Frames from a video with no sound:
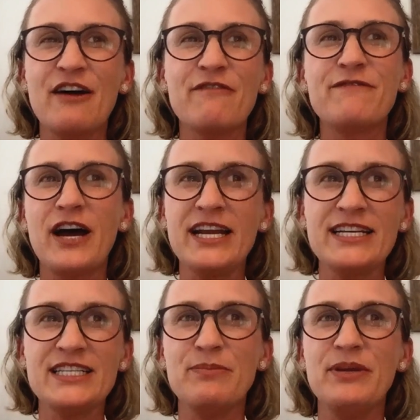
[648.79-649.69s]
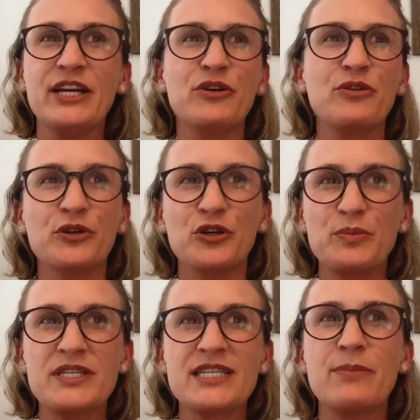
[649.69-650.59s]
not fun to be in
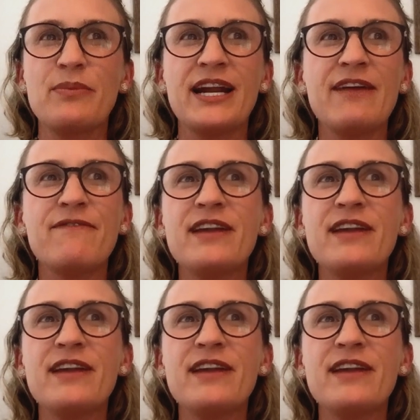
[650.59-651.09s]
groups, but